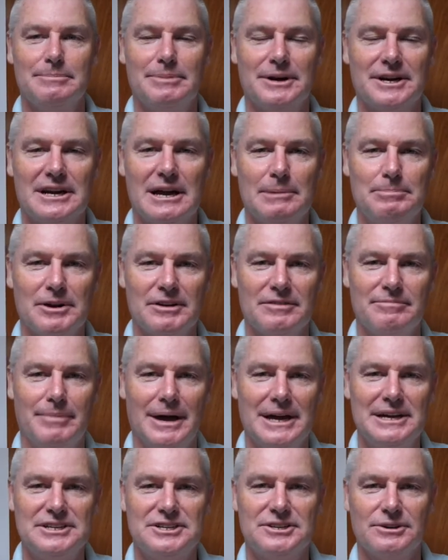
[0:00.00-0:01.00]
But a couple of
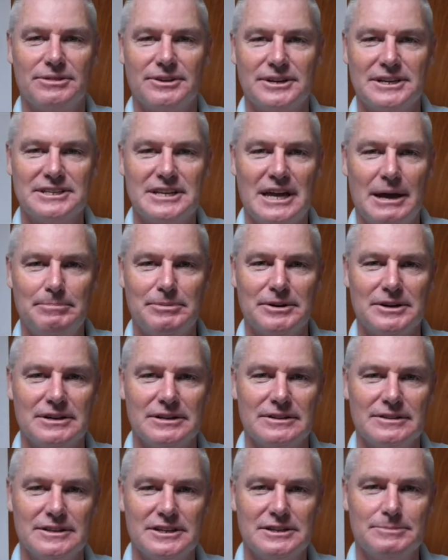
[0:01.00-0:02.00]
major things happened
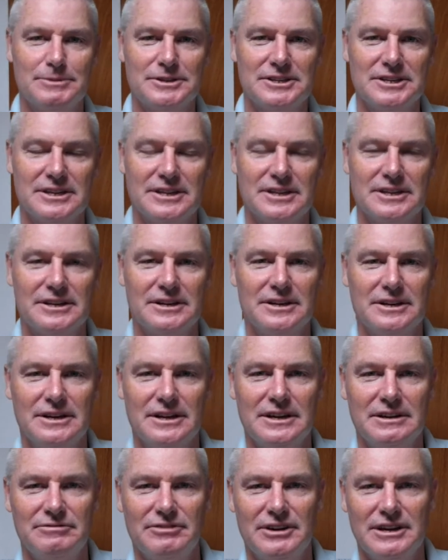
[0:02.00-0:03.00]
in this particular
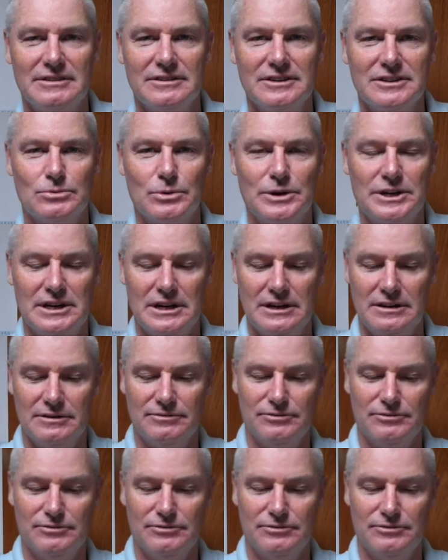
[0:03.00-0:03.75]
event this weekend.